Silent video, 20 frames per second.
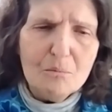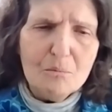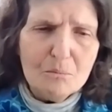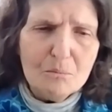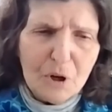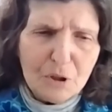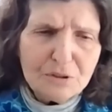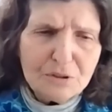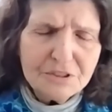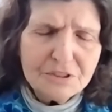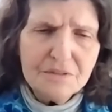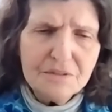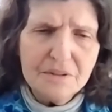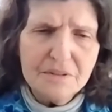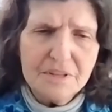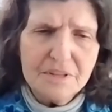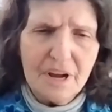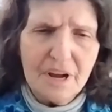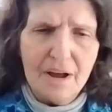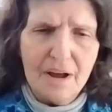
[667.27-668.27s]
Most of the
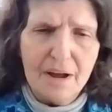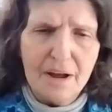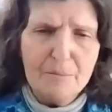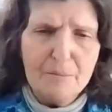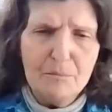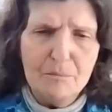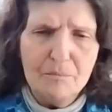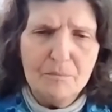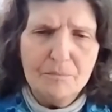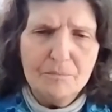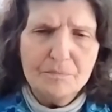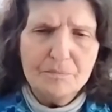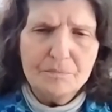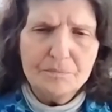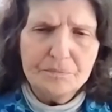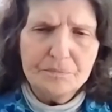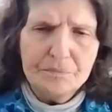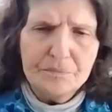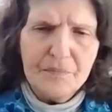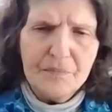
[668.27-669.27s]
time,
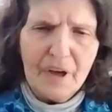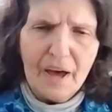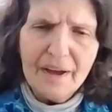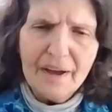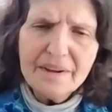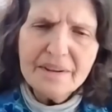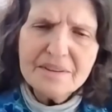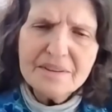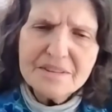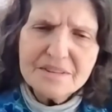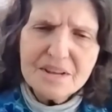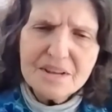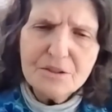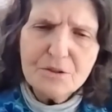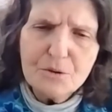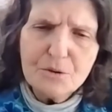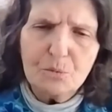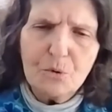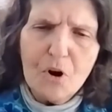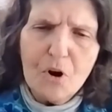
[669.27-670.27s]
I can see
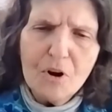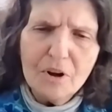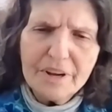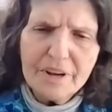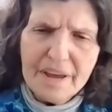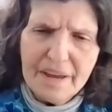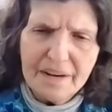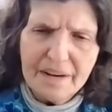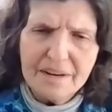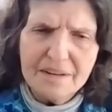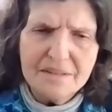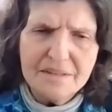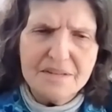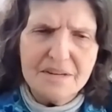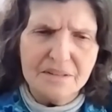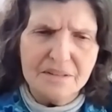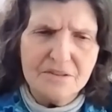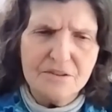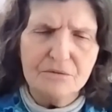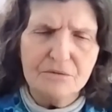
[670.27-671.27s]
the
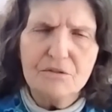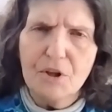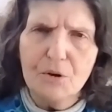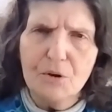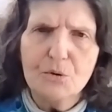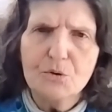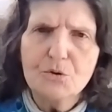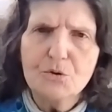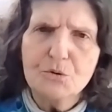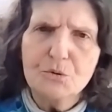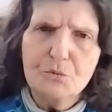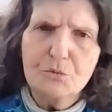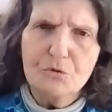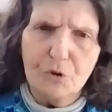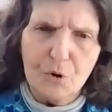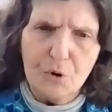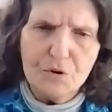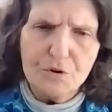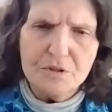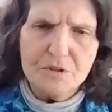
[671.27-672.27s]
wrong-headedness of those who
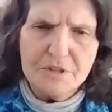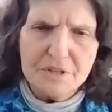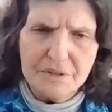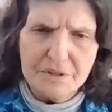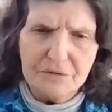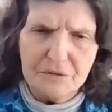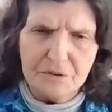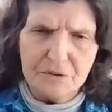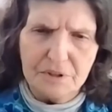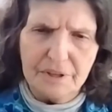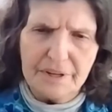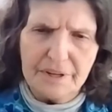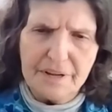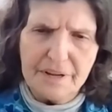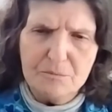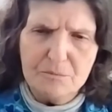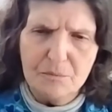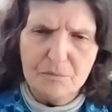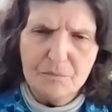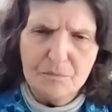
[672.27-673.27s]
voted differently.
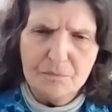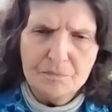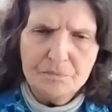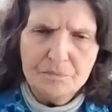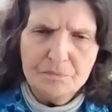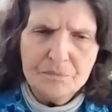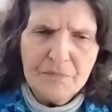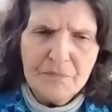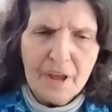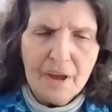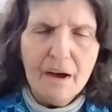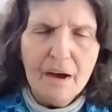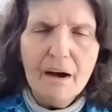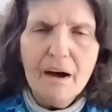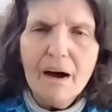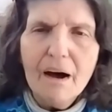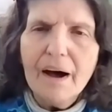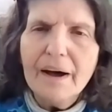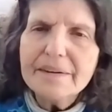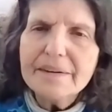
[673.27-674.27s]

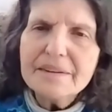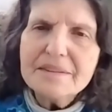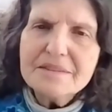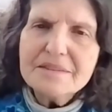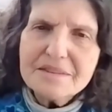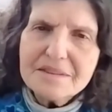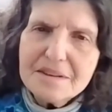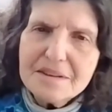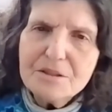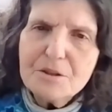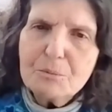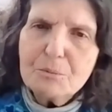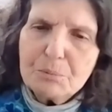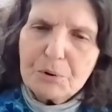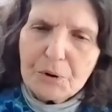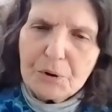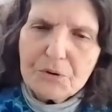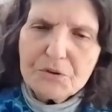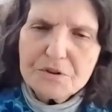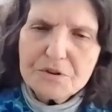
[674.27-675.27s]
I can see the
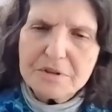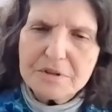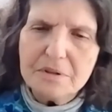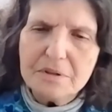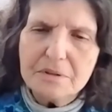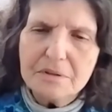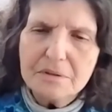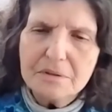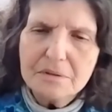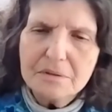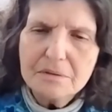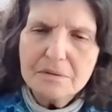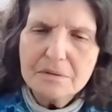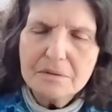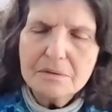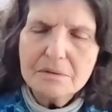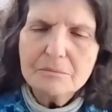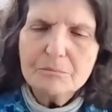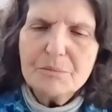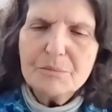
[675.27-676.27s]
person
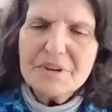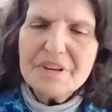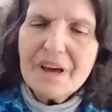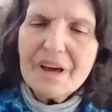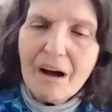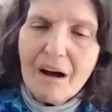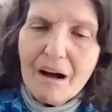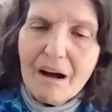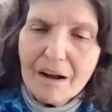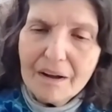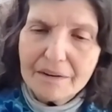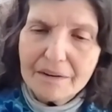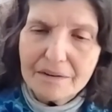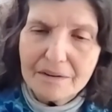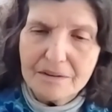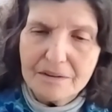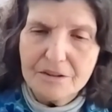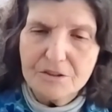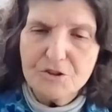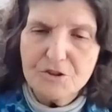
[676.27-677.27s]

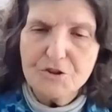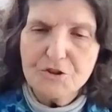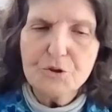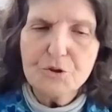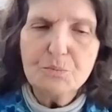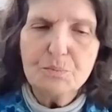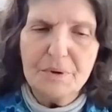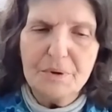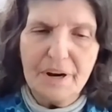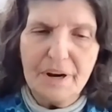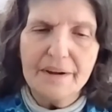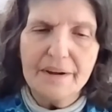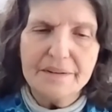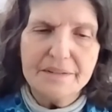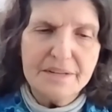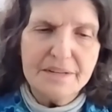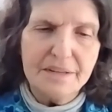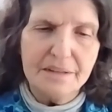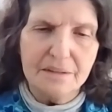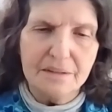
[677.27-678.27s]
beyond the stupid
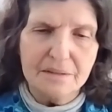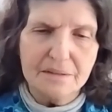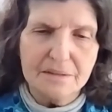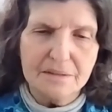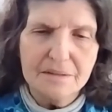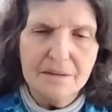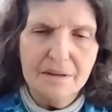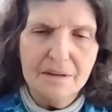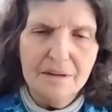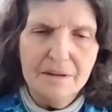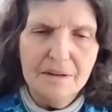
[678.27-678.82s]
ideas.